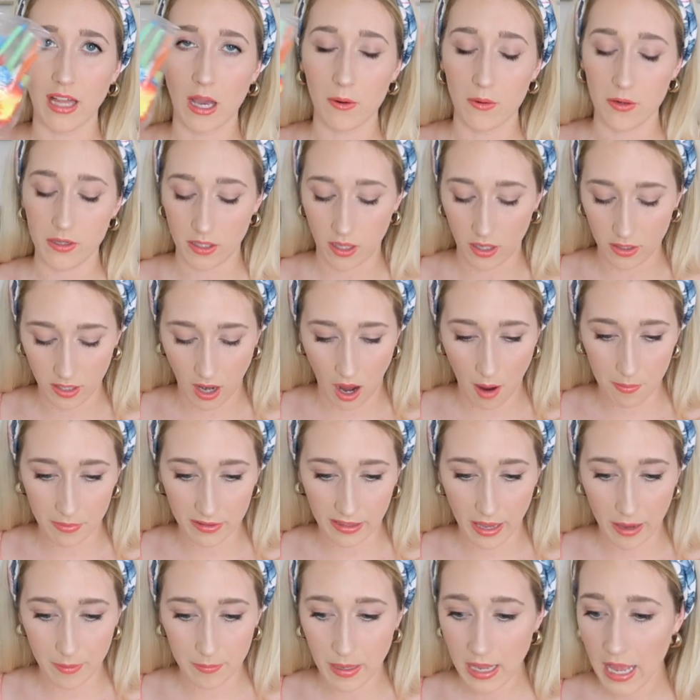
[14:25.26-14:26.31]
flowers on top
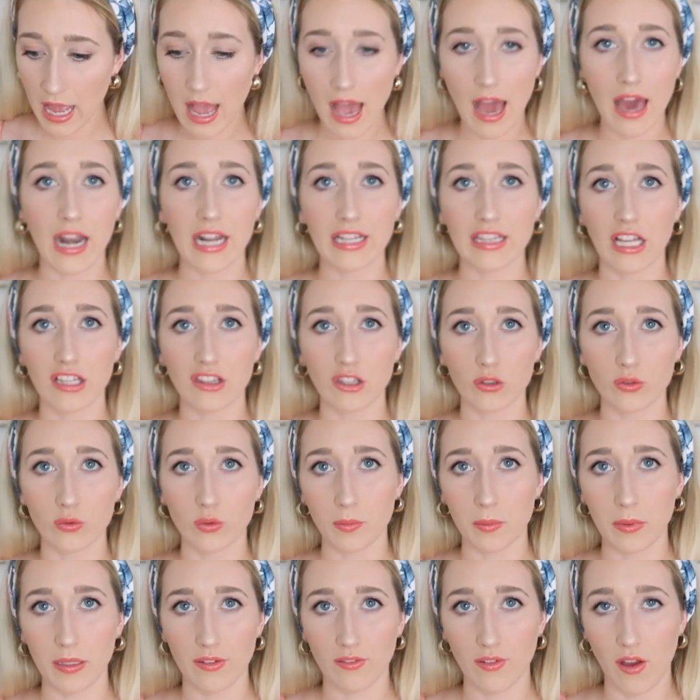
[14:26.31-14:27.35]
of them, and I thought those
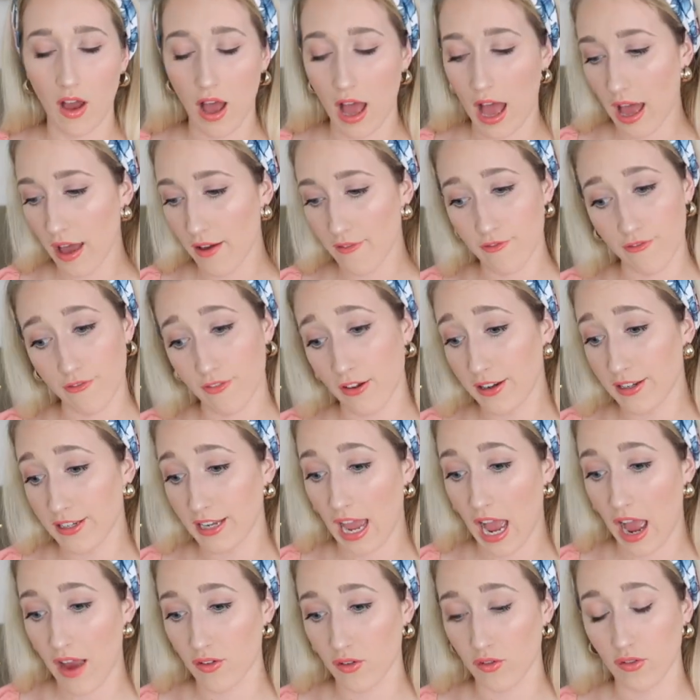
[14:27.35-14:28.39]
would be fun
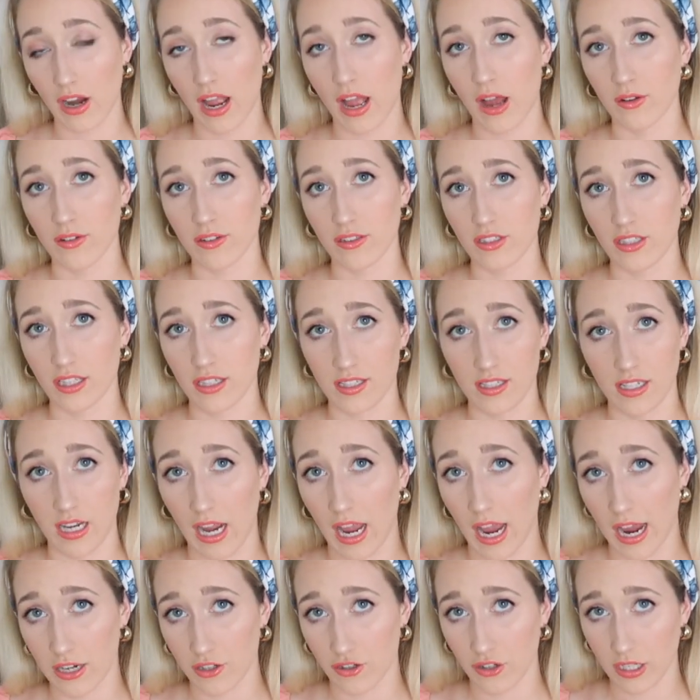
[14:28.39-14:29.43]
to have around to
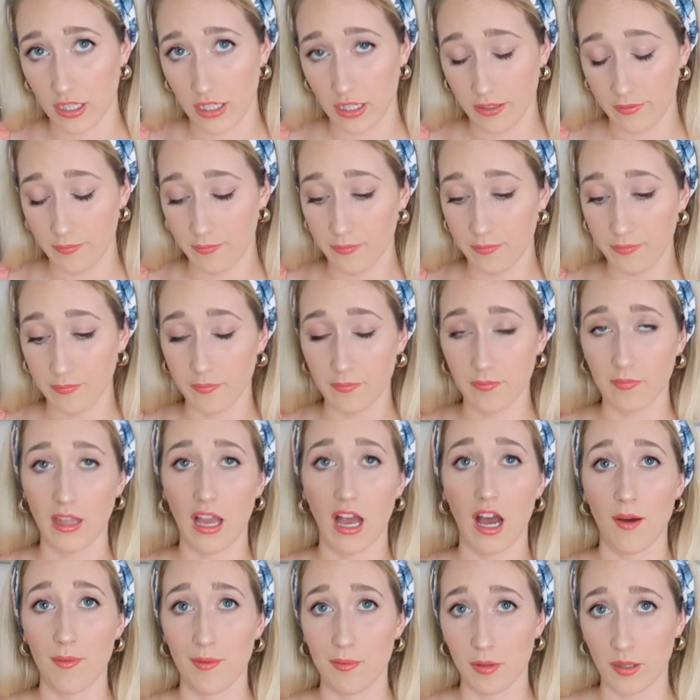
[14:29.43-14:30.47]
stay hydrated.
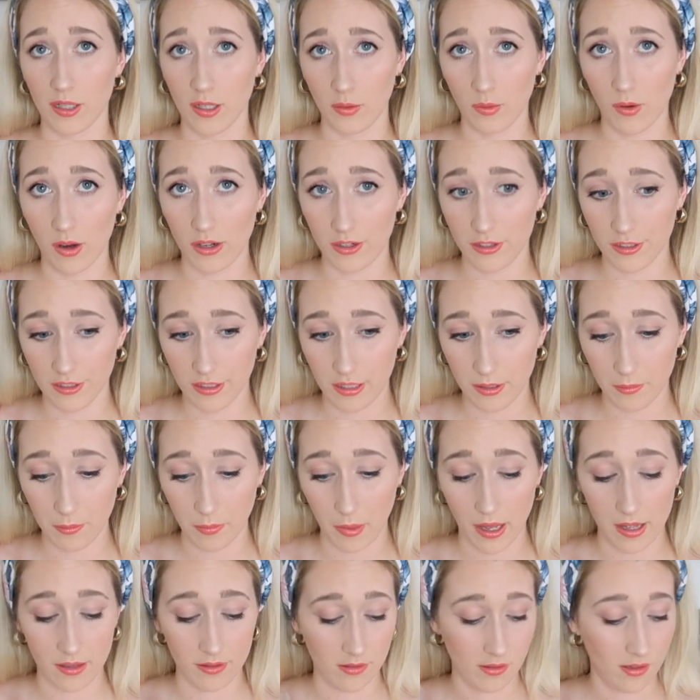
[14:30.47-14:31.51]
I'll be putting water in them,
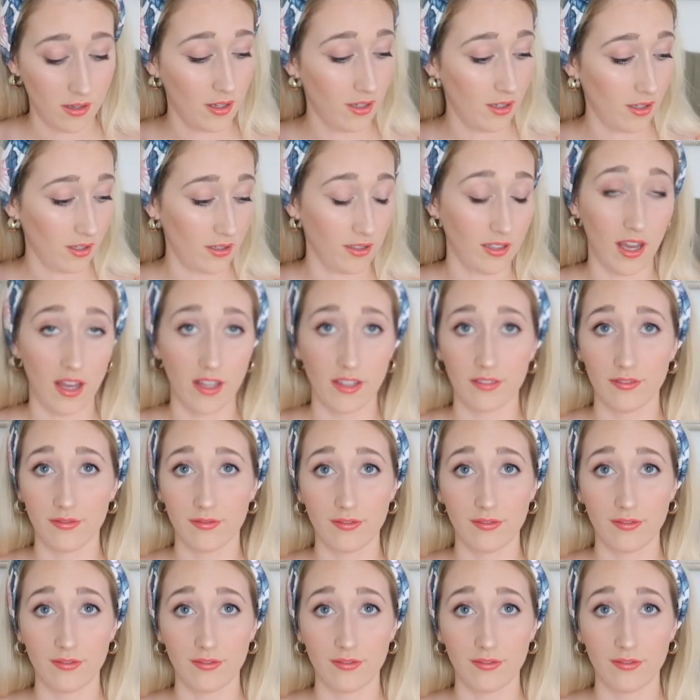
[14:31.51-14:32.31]
but yeah.